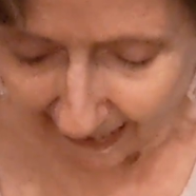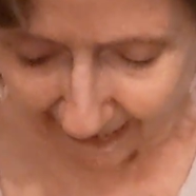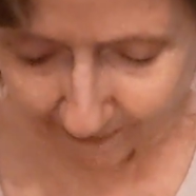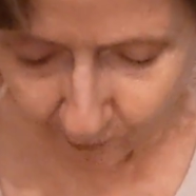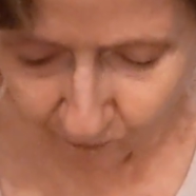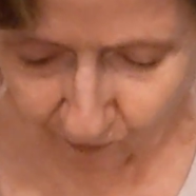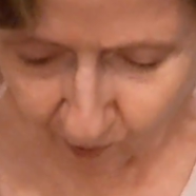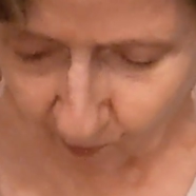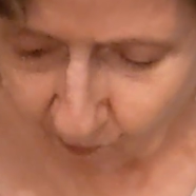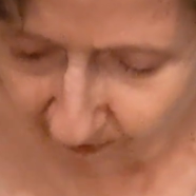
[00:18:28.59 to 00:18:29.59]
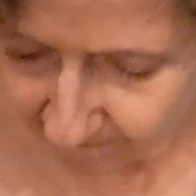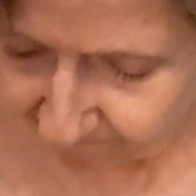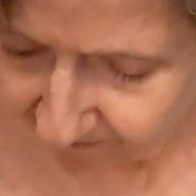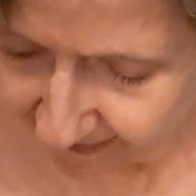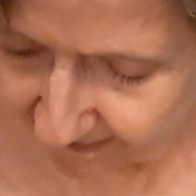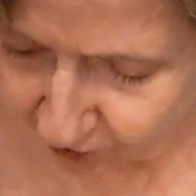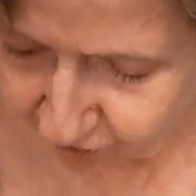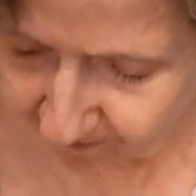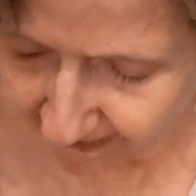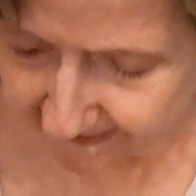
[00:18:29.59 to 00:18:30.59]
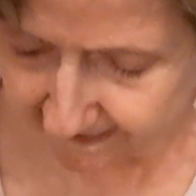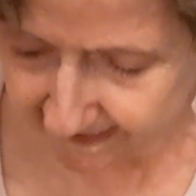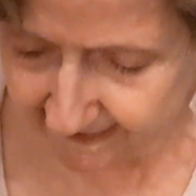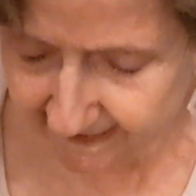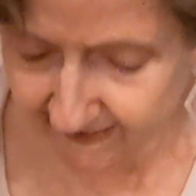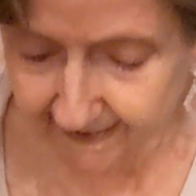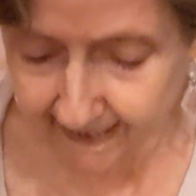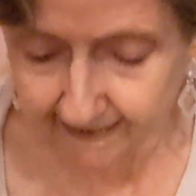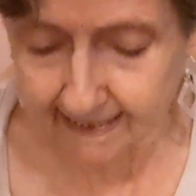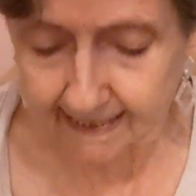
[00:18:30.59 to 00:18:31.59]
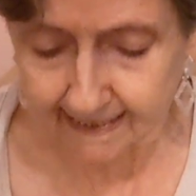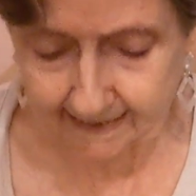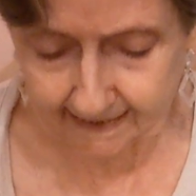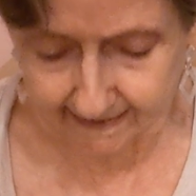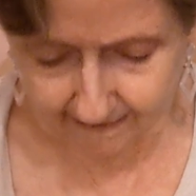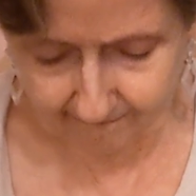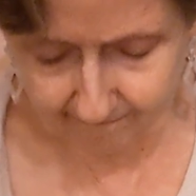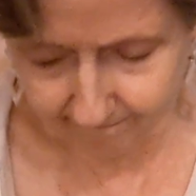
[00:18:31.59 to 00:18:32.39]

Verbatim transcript: I don't know if I tried these yet, guys.